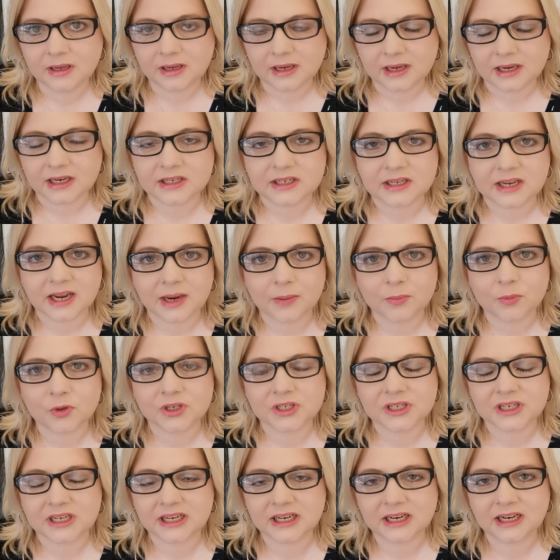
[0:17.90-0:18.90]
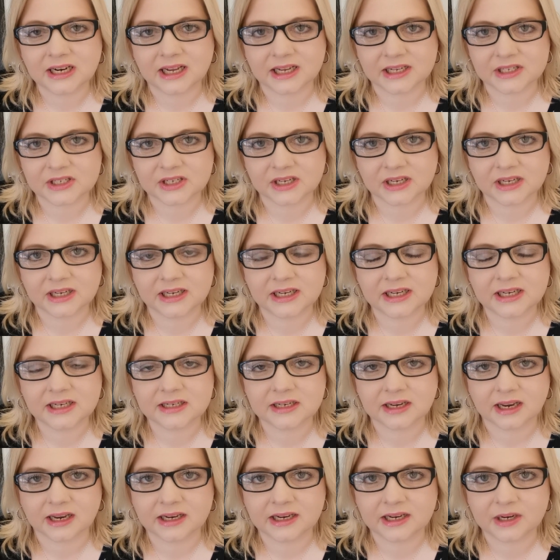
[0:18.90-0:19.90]
His name was Gilad
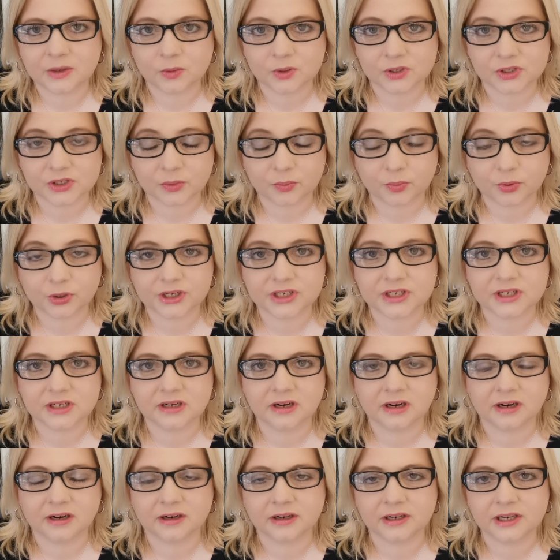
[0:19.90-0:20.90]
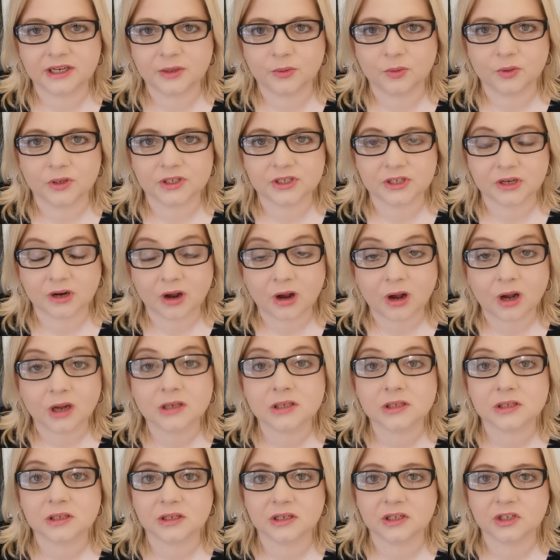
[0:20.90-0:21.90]
Shalit, and he was a prisoner. He was a
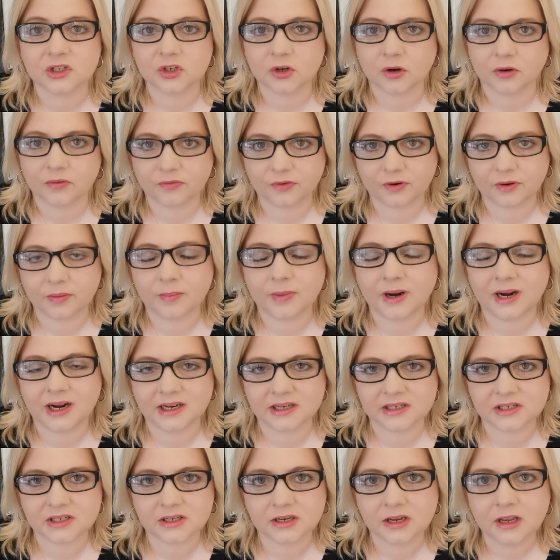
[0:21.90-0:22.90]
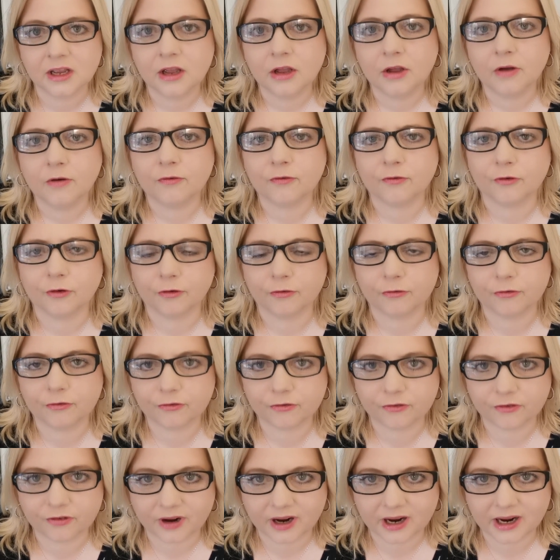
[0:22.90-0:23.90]
hostage of Hamas for
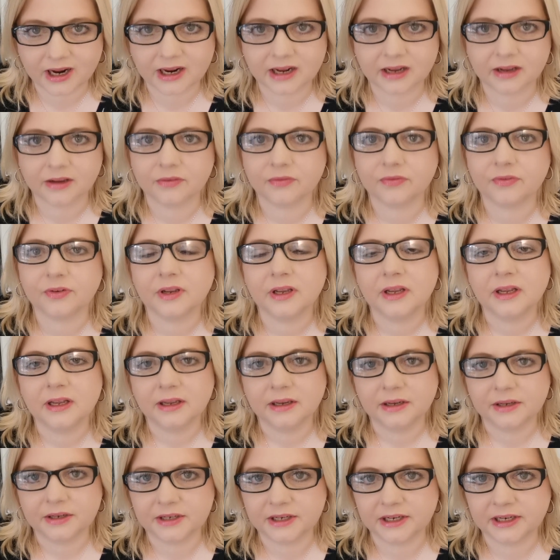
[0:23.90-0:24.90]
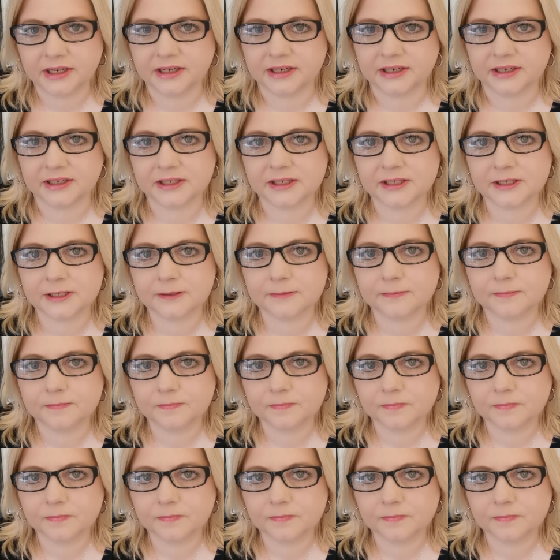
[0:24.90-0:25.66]
5 years.